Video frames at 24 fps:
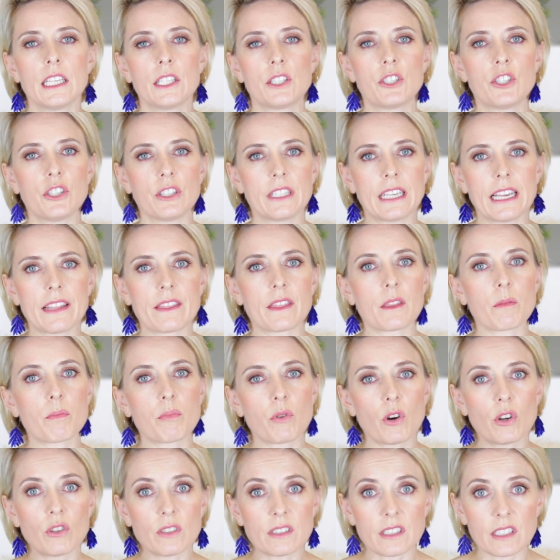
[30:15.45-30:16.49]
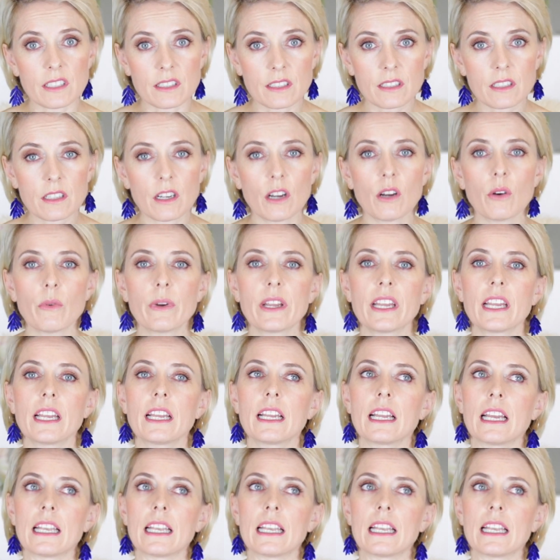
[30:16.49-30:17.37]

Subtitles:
to get the process going?